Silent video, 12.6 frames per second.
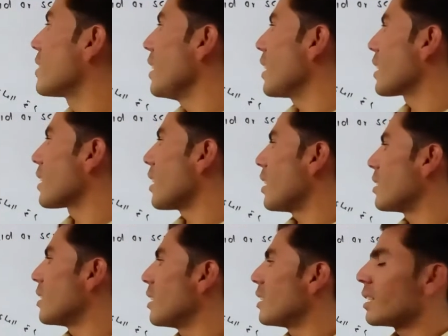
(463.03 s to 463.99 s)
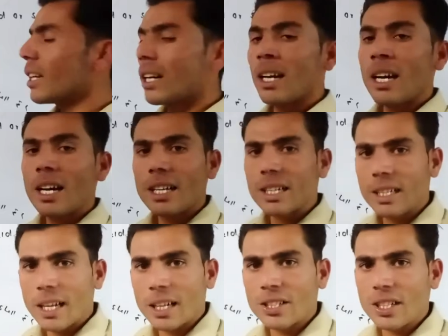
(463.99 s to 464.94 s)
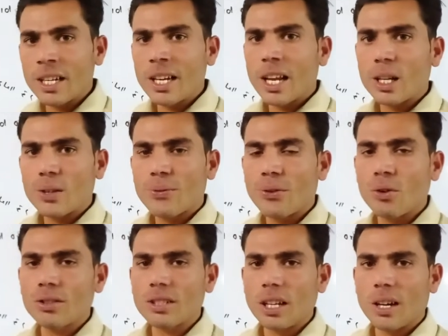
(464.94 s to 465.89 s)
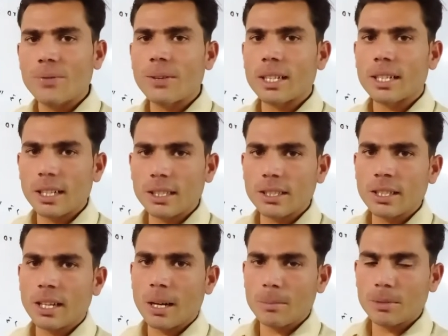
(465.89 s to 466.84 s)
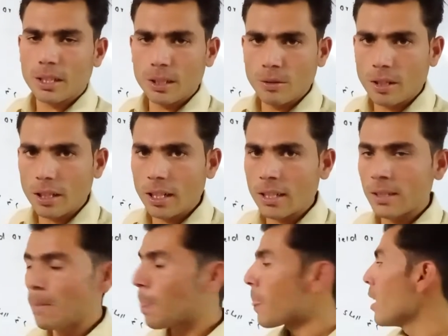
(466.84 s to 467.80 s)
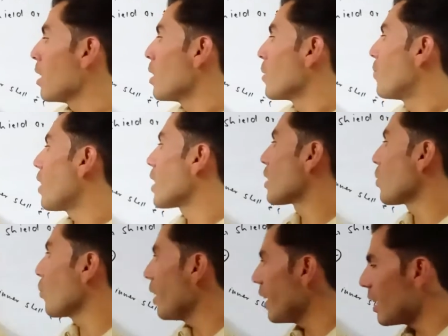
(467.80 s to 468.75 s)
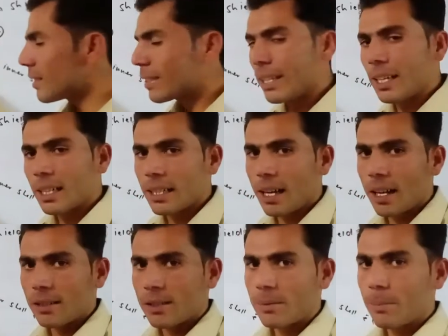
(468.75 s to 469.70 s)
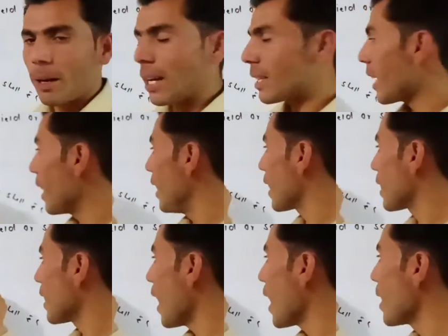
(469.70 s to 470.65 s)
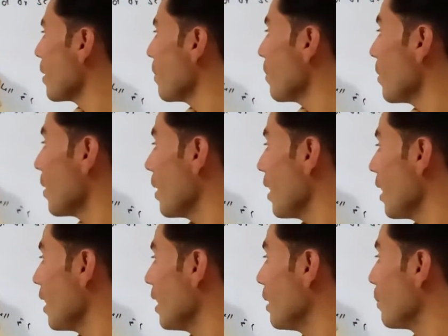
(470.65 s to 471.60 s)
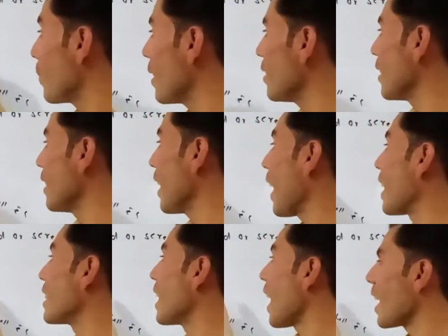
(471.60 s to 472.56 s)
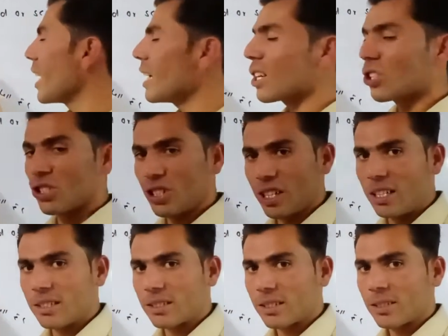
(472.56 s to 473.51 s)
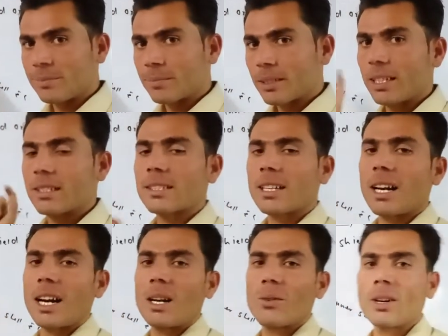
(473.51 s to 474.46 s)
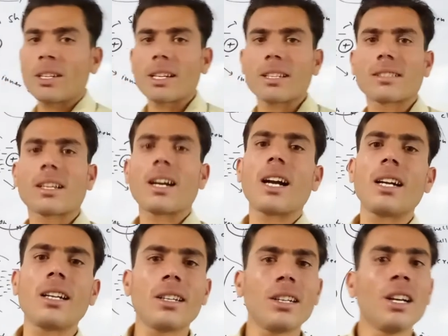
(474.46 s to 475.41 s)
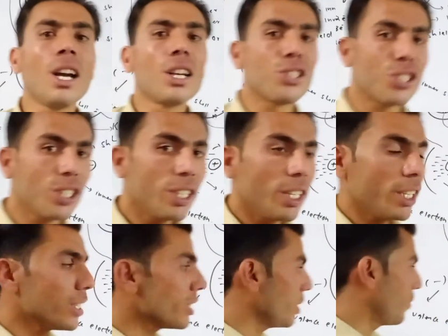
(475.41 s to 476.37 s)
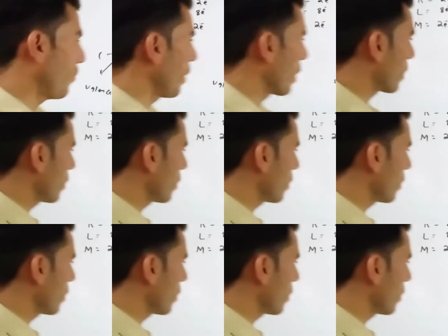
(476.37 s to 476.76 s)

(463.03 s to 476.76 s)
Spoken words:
electron, the reduction in force of attraction of the nucleus for the valence electrons by the electron present in the inner shells is called what? Is called the shielding effect.